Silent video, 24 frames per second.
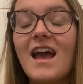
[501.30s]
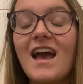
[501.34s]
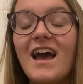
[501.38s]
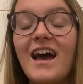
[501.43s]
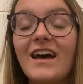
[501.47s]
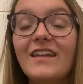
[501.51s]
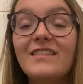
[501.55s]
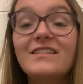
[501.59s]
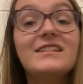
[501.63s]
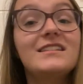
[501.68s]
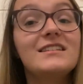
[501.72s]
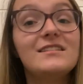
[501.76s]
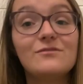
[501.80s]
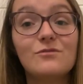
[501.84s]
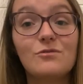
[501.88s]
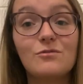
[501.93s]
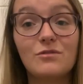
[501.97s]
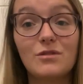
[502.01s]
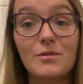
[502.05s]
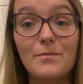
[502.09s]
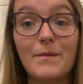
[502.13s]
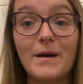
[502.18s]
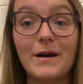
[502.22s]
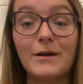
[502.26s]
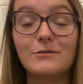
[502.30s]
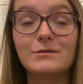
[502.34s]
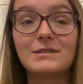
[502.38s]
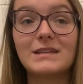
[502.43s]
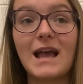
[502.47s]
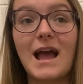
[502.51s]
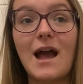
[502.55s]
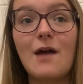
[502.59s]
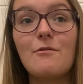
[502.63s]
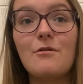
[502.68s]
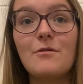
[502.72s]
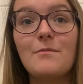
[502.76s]
And this is all about
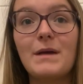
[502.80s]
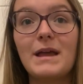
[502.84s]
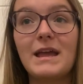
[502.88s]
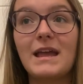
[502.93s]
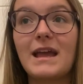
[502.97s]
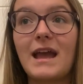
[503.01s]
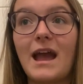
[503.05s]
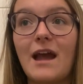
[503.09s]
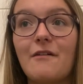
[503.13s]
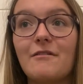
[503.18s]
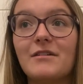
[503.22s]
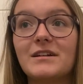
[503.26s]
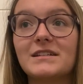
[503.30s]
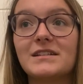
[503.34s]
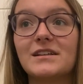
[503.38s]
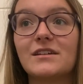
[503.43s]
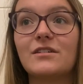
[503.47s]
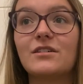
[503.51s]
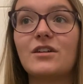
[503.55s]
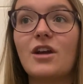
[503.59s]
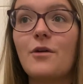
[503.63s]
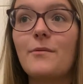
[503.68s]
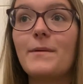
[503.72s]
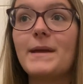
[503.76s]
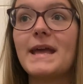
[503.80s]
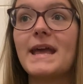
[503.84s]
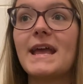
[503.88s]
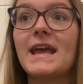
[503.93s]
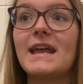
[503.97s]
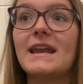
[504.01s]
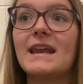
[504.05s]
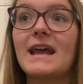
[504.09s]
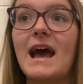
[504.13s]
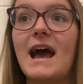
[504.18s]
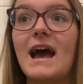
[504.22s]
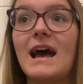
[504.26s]
our main character going
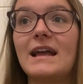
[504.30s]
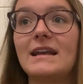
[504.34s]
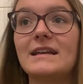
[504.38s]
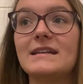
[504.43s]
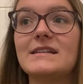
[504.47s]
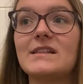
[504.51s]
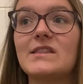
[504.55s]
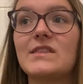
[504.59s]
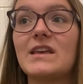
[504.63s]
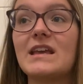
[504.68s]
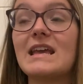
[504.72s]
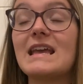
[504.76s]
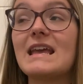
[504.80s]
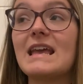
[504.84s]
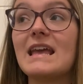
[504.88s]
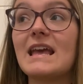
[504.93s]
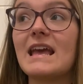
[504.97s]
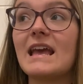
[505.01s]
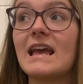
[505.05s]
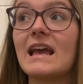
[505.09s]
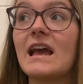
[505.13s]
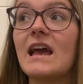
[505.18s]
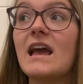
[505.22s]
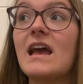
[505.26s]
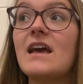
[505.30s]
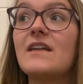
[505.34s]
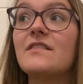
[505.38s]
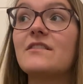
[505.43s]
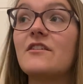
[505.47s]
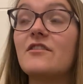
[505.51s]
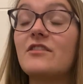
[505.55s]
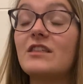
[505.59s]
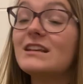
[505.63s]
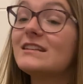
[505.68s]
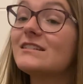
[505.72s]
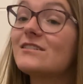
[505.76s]
in and thinking
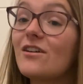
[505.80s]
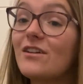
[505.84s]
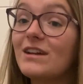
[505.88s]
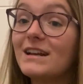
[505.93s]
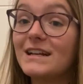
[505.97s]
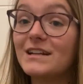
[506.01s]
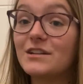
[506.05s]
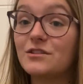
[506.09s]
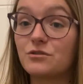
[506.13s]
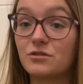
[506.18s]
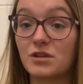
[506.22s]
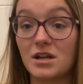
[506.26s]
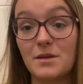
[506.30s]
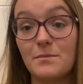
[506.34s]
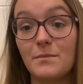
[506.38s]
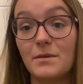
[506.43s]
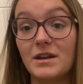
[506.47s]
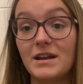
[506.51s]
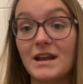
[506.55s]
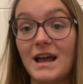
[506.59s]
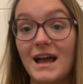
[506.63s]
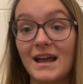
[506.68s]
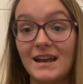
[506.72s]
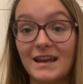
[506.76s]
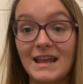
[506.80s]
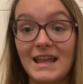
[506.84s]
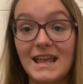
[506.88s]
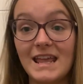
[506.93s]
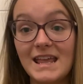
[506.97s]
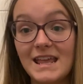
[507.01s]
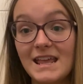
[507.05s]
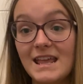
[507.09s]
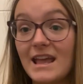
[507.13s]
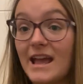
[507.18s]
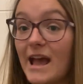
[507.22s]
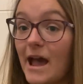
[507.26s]
that this guy needs treatment and
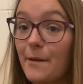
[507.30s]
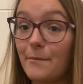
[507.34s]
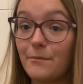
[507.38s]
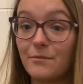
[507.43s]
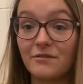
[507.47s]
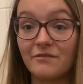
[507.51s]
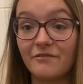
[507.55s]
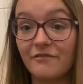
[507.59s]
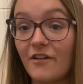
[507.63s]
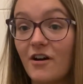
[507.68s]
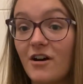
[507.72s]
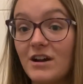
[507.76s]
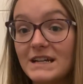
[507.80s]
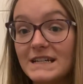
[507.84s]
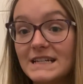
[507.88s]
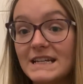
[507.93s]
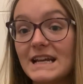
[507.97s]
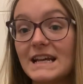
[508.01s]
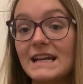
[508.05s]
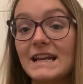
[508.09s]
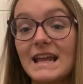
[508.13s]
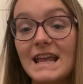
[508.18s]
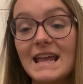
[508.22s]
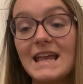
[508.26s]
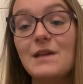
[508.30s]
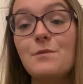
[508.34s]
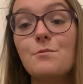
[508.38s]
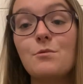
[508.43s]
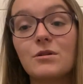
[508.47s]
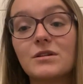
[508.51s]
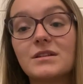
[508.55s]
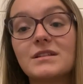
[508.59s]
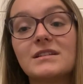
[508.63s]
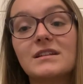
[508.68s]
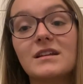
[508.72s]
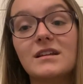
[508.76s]
he can provide it, and he
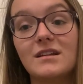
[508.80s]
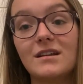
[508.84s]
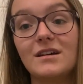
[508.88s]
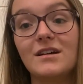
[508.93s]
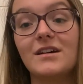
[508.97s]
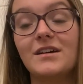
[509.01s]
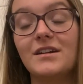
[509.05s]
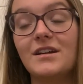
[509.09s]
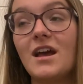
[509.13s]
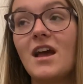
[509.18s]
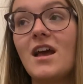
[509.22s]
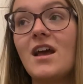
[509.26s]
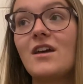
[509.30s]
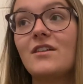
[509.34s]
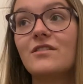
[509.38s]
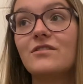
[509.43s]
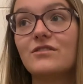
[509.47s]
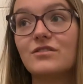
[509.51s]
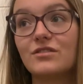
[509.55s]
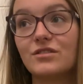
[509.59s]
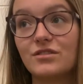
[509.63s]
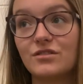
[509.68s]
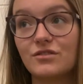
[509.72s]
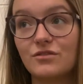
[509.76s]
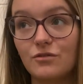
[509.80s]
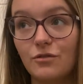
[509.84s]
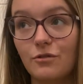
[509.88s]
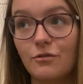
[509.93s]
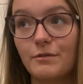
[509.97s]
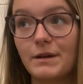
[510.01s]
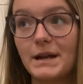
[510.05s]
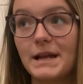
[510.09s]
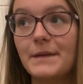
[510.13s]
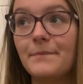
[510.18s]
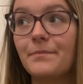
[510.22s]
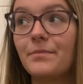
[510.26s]
wants to learn the
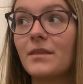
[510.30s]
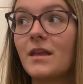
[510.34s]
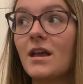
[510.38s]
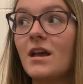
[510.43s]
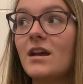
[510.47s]
story.